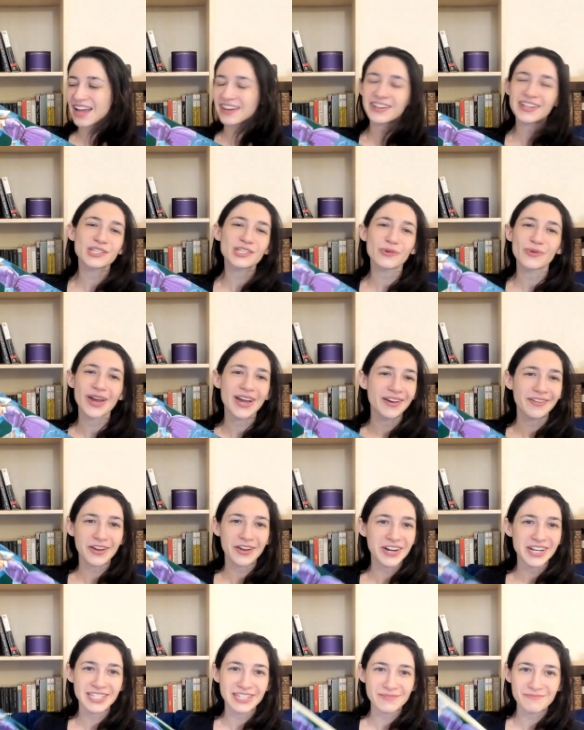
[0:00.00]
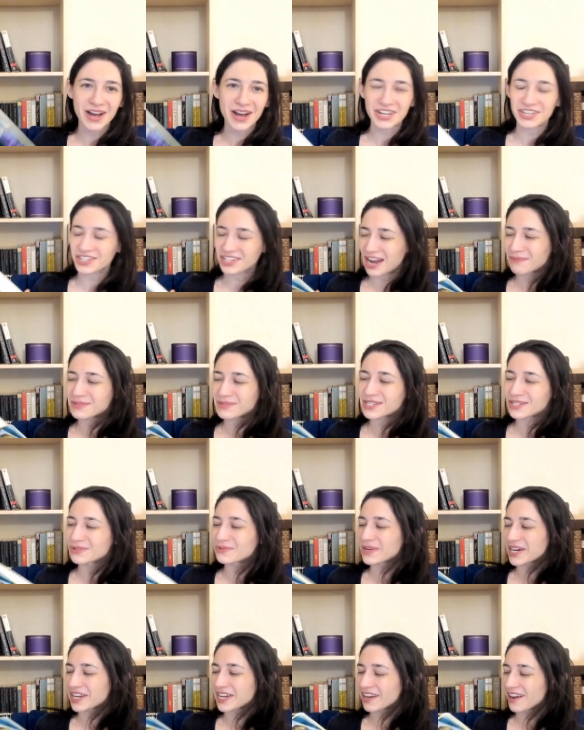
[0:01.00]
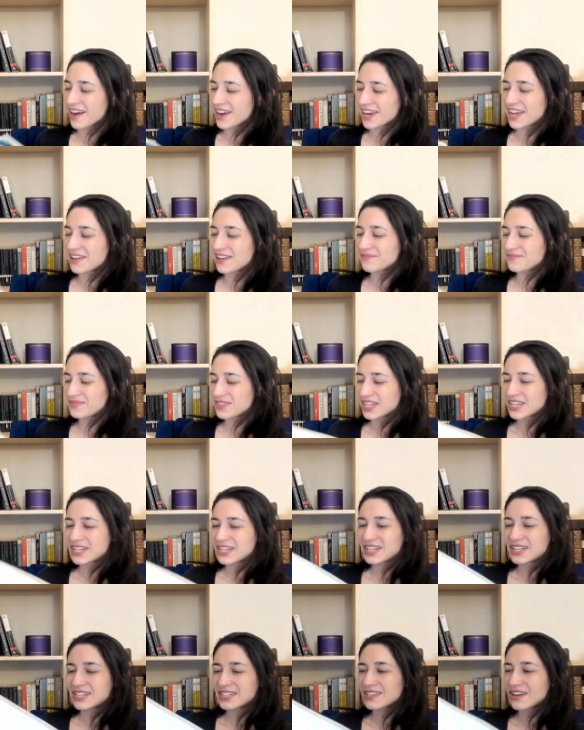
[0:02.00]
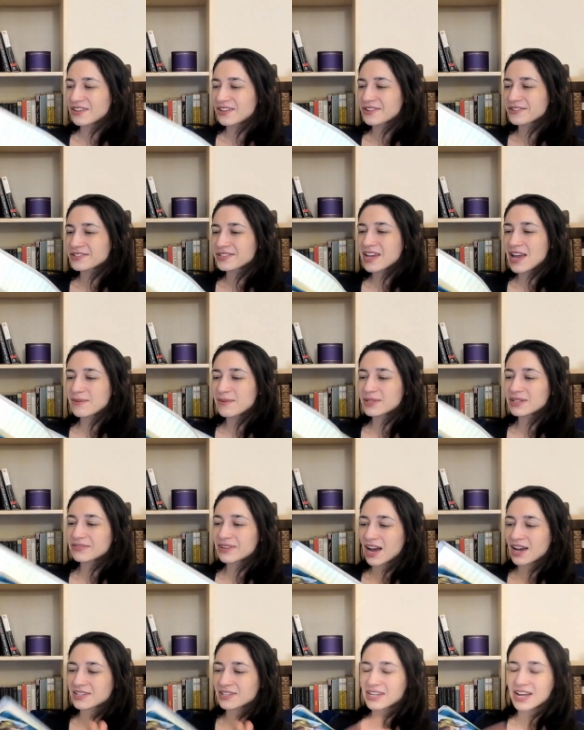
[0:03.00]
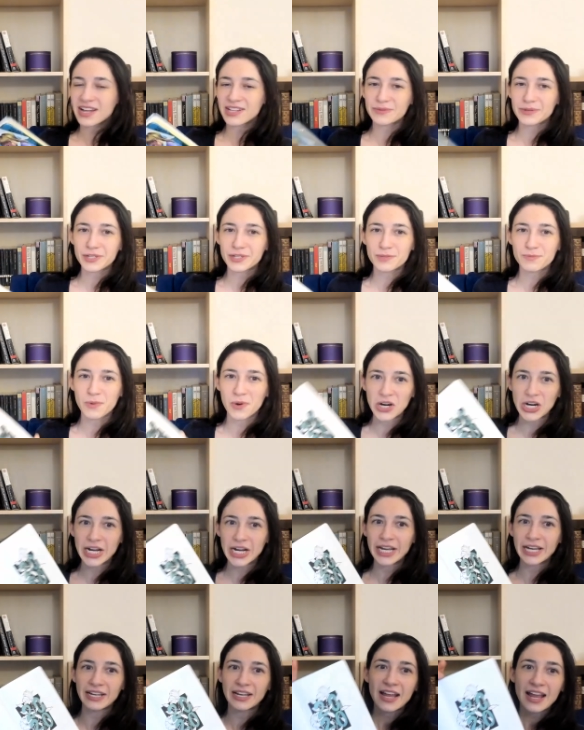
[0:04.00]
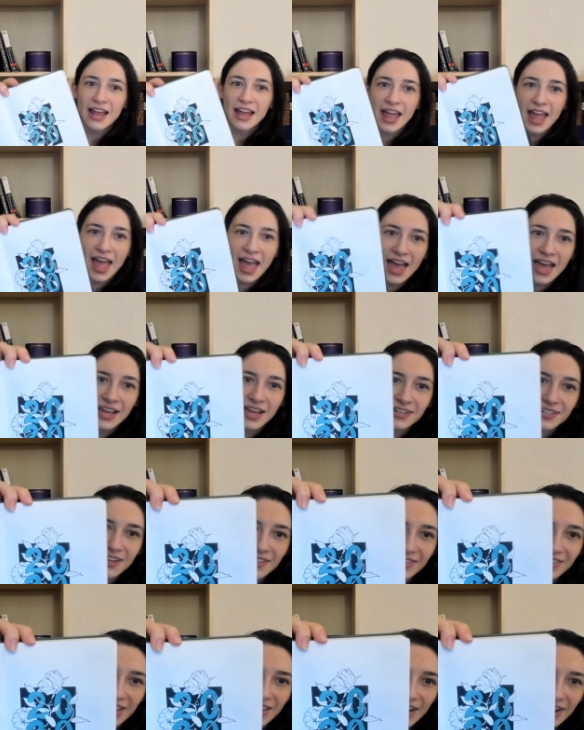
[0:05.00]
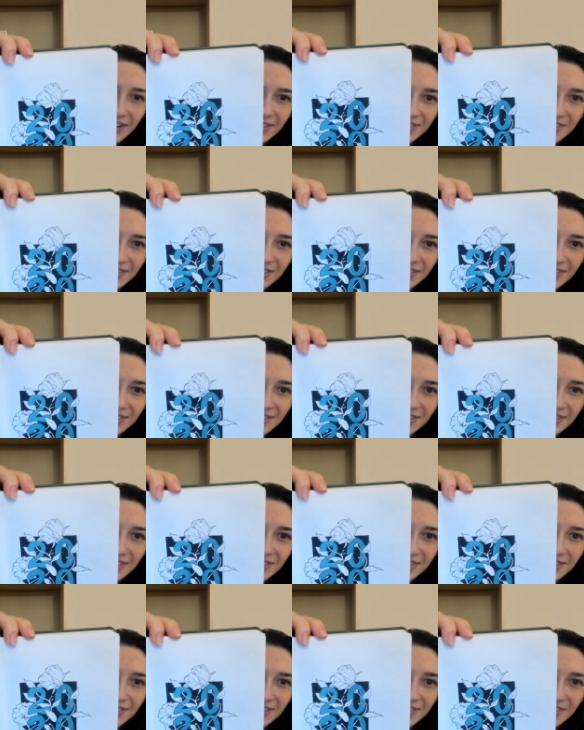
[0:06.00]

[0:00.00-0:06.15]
It's quick, there isn't much, I'm still working on it. So there's a table of contents, which is boring, and there's